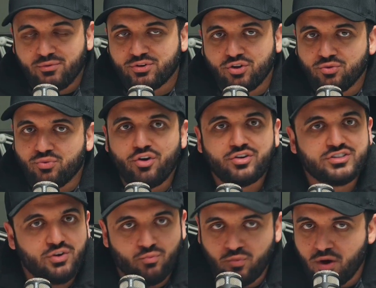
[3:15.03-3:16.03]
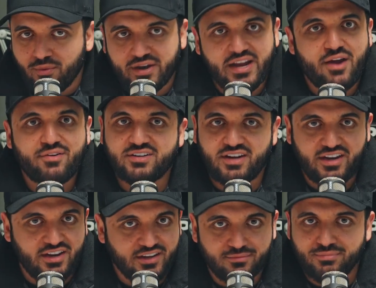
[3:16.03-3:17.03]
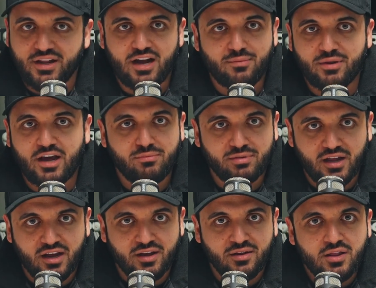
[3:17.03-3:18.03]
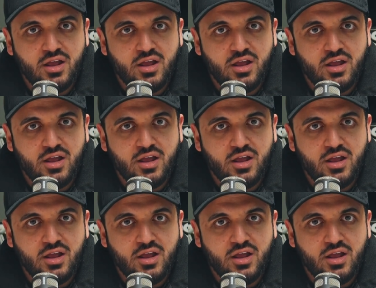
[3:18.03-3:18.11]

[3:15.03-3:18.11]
it all works and what we're guaranteeing and blah, blah, blah.